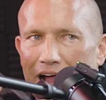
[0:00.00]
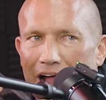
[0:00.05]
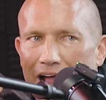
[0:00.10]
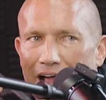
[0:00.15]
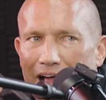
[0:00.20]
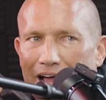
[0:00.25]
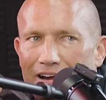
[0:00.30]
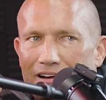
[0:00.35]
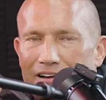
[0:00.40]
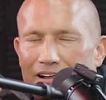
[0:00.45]

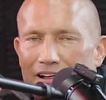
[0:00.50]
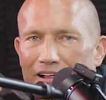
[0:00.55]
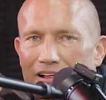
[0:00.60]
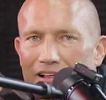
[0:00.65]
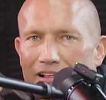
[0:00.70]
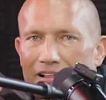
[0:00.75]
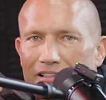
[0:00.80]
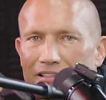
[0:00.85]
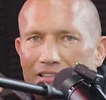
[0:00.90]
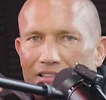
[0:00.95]
and
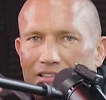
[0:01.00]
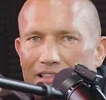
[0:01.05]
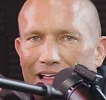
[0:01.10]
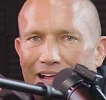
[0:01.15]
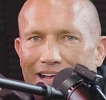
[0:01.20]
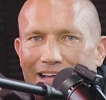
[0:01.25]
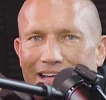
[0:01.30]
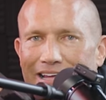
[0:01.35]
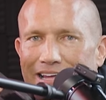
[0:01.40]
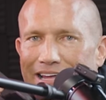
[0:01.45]

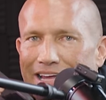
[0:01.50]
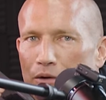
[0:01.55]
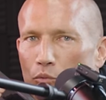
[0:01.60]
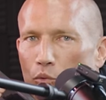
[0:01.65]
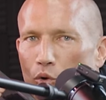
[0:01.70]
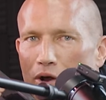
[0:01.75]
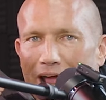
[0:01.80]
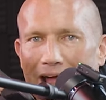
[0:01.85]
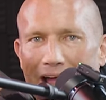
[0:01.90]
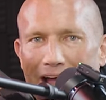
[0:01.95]
they can get
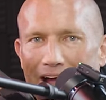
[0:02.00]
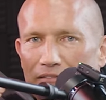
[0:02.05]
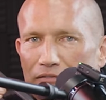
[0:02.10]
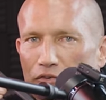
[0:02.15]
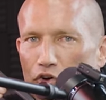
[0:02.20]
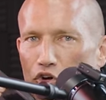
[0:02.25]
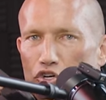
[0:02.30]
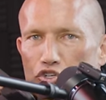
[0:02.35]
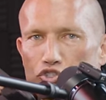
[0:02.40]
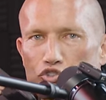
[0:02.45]

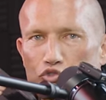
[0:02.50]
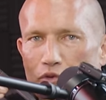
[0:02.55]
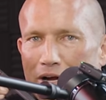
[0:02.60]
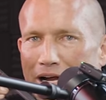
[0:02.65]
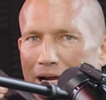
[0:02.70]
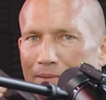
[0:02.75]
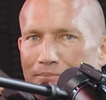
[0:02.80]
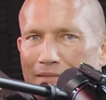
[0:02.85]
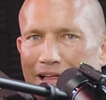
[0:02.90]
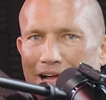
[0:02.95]
whatever
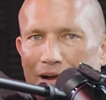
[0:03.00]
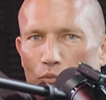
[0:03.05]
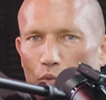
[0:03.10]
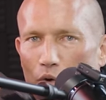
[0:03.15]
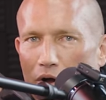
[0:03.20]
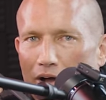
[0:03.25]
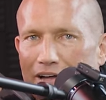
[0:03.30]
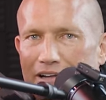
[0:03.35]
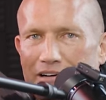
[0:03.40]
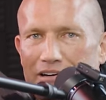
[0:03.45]
dream they
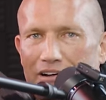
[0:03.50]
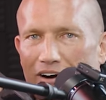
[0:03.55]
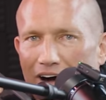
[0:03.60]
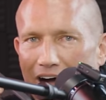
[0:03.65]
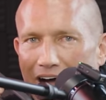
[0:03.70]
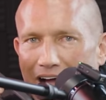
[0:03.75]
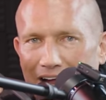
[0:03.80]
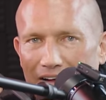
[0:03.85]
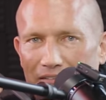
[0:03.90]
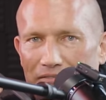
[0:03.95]
want in
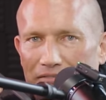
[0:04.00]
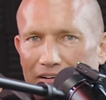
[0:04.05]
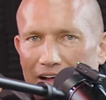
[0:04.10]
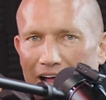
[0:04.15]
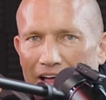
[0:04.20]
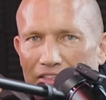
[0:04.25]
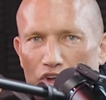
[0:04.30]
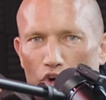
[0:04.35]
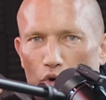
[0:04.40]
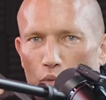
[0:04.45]
life
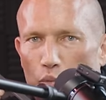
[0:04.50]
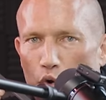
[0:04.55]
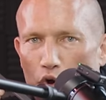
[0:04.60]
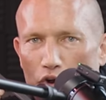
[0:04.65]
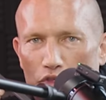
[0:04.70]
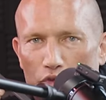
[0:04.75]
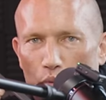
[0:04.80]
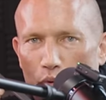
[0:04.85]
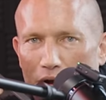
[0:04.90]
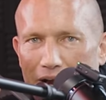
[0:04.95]
and they're
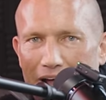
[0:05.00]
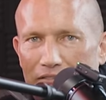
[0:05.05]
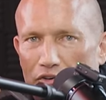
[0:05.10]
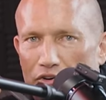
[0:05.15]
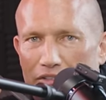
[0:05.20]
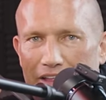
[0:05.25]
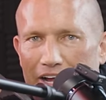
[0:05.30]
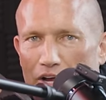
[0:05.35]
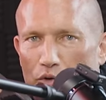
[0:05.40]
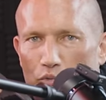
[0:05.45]
worth
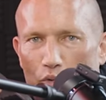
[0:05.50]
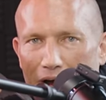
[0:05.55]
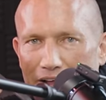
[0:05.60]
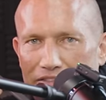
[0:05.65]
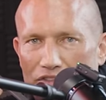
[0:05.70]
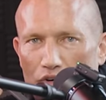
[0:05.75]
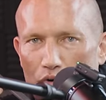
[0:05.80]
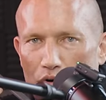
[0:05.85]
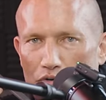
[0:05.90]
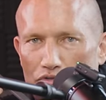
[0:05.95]
whatever. They can
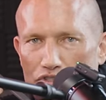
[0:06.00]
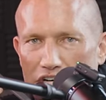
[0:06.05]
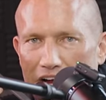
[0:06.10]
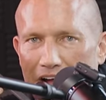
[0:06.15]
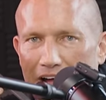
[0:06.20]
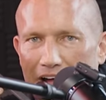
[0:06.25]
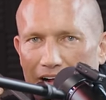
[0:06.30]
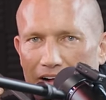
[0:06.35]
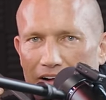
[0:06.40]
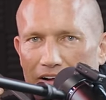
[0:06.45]
write their own
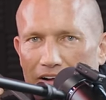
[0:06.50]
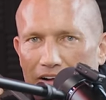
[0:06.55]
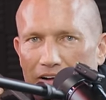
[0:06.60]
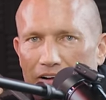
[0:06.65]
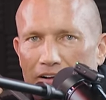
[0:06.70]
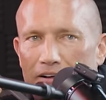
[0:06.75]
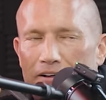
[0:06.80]
check.